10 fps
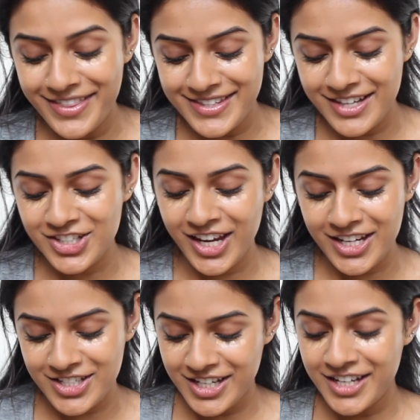this
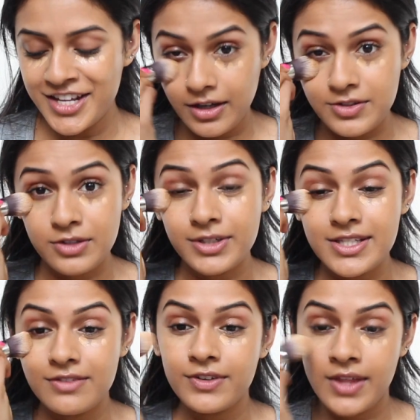education. There's a
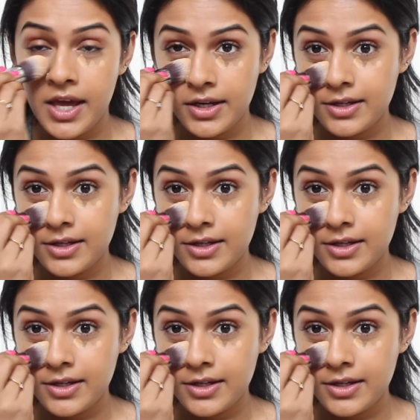reason for that.